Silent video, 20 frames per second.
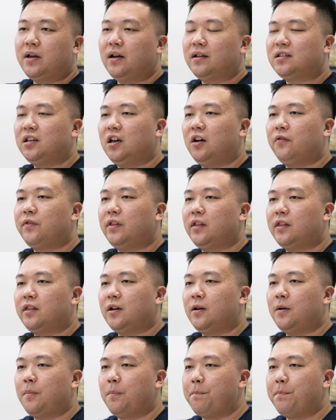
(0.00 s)
Because of
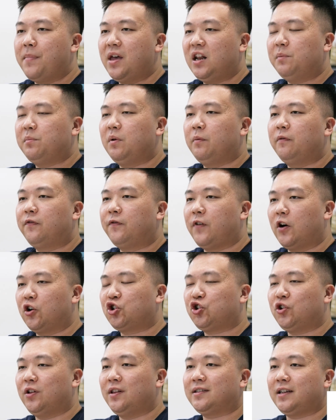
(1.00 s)
the minimum
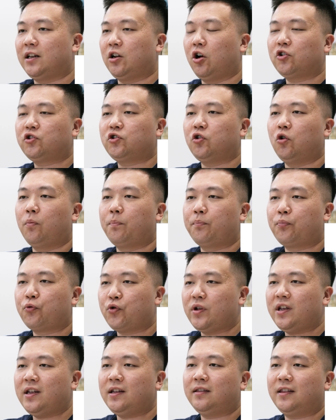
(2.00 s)
functions and also
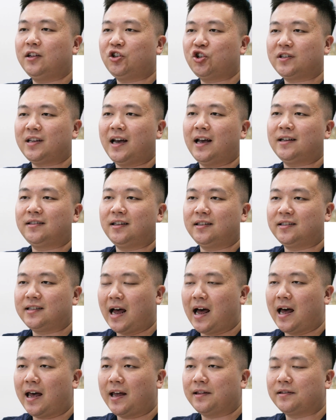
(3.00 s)
pre-digitized
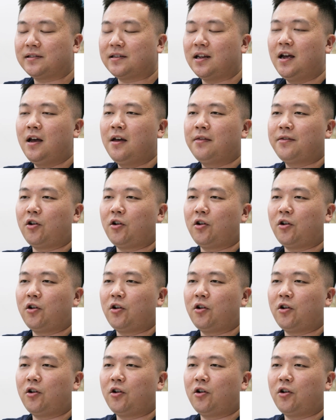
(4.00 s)
designs